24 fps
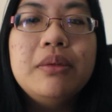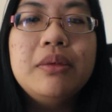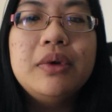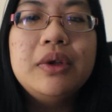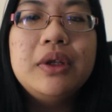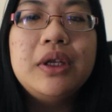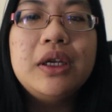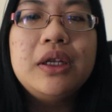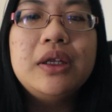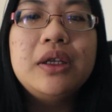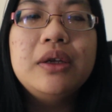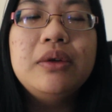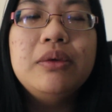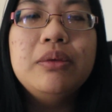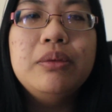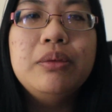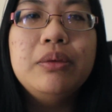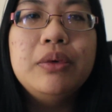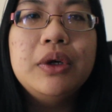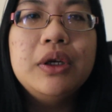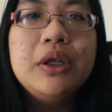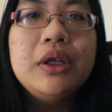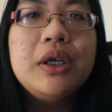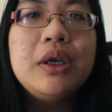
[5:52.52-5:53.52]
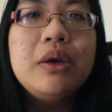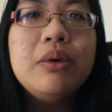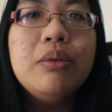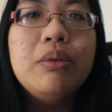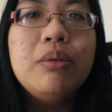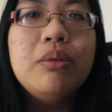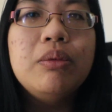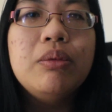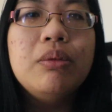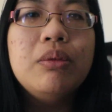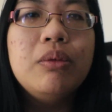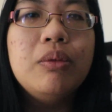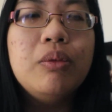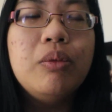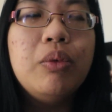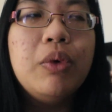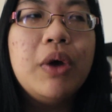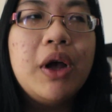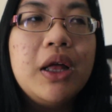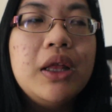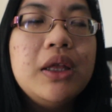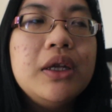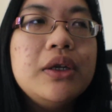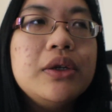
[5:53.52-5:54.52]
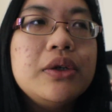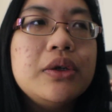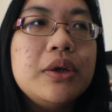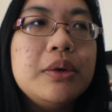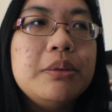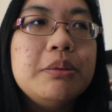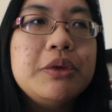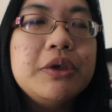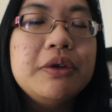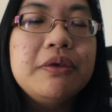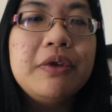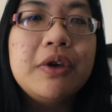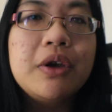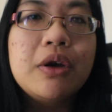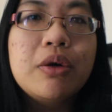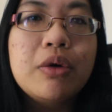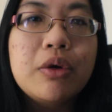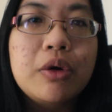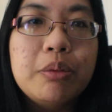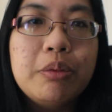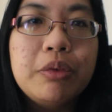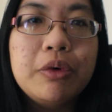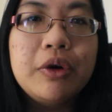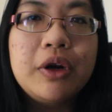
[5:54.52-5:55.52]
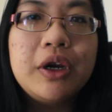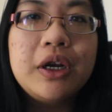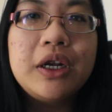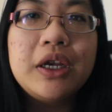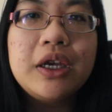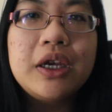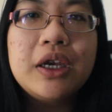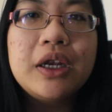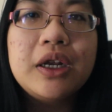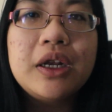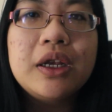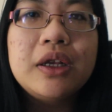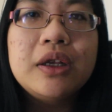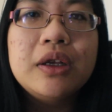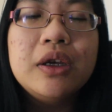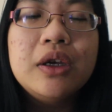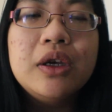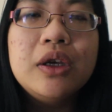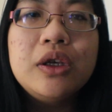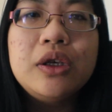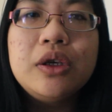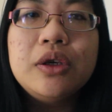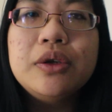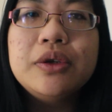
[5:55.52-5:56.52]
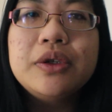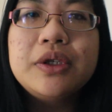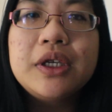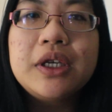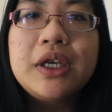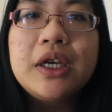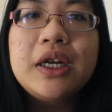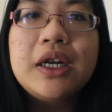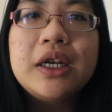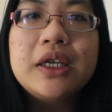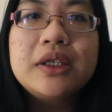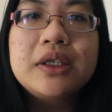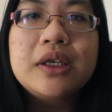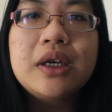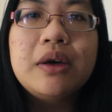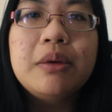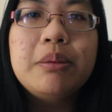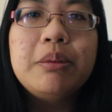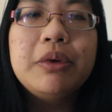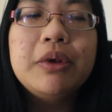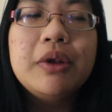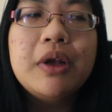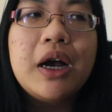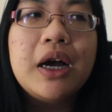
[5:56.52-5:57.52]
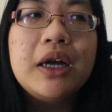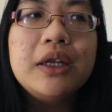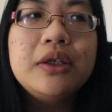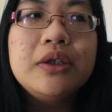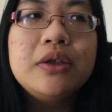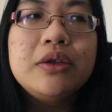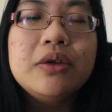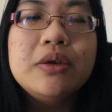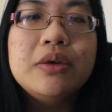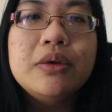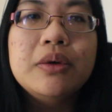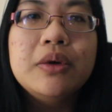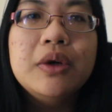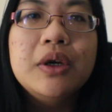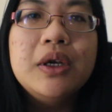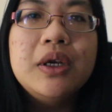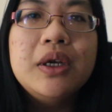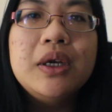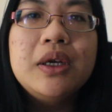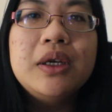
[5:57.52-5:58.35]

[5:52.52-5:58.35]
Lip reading: they did really well in terms of incorporating it and using it as a plot to,